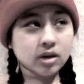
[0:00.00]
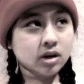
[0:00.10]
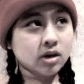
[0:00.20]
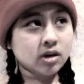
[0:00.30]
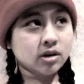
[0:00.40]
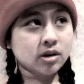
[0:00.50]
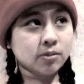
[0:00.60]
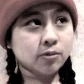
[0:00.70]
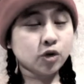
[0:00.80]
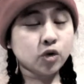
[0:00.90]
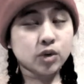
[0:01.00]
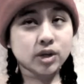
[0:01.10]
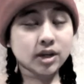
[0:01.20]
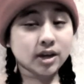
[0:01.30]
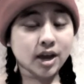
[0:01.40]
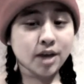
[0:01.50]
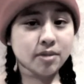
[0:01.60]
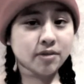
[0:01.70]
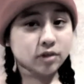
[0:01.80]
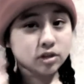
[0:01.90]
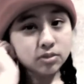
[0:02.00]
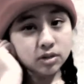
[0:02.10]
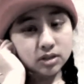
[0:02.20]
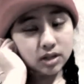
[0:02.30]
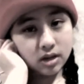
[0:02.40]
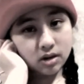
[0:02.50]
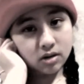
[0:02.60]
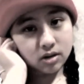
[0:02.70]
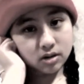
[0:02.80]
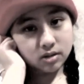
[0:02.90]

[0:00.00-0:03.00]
on. For Hooligan, I have my first build day on